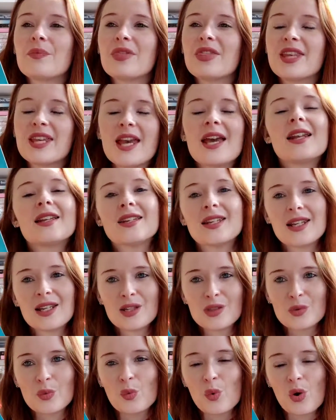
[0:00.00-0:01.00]
The
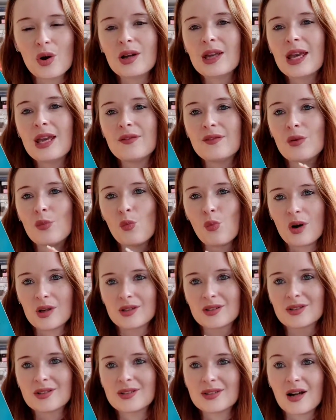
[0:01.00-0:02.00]
ending is what gave it
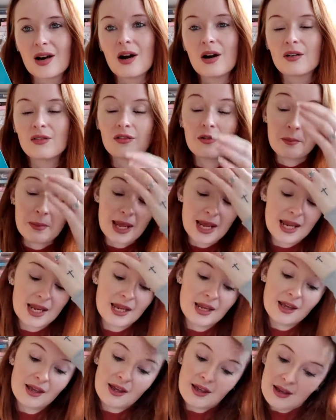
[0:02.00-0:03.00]
1 star for
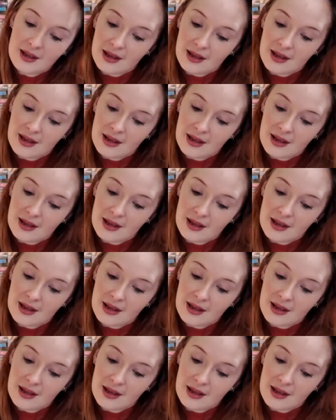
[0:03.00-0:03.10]
me.